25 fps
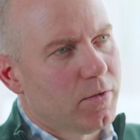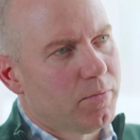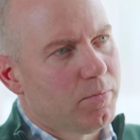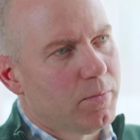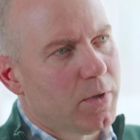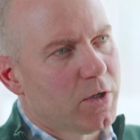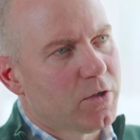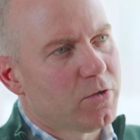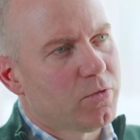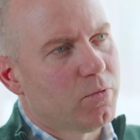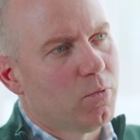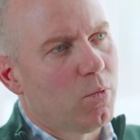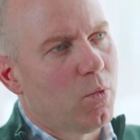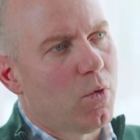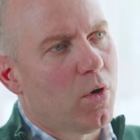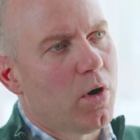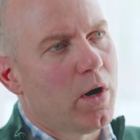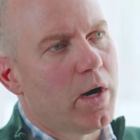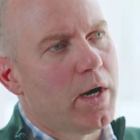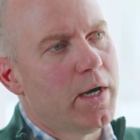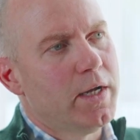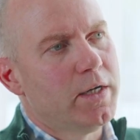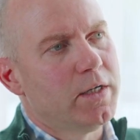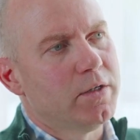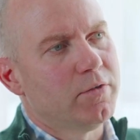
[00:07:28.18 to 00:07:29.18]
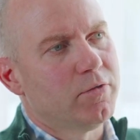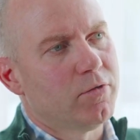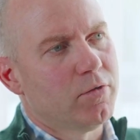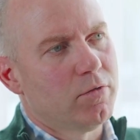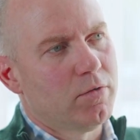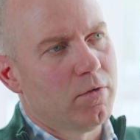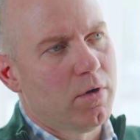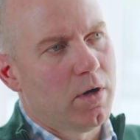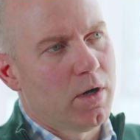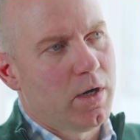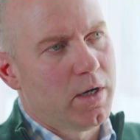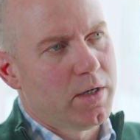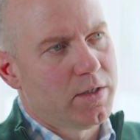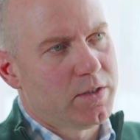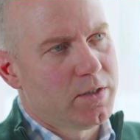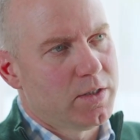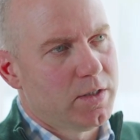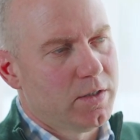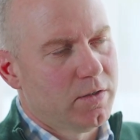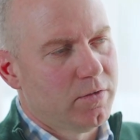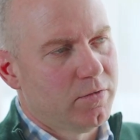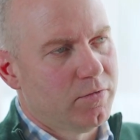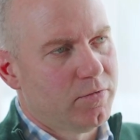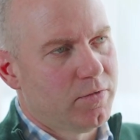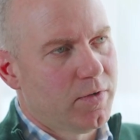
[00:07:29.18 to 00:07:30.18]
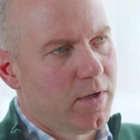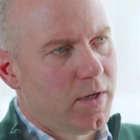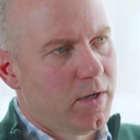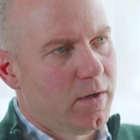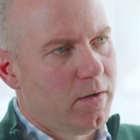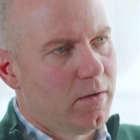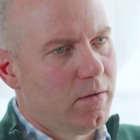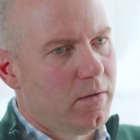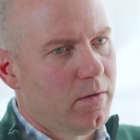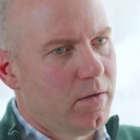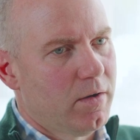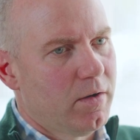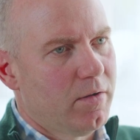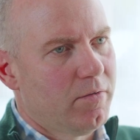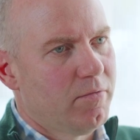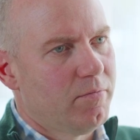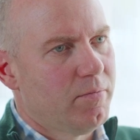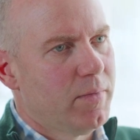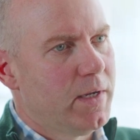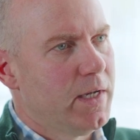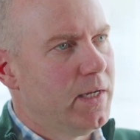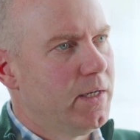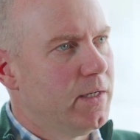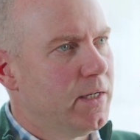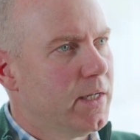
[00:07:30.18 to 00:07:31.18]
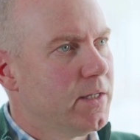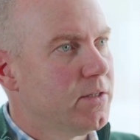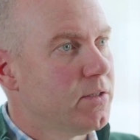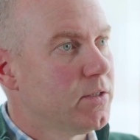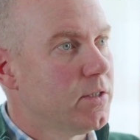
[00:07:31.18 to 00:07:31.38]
much wider variety of mean and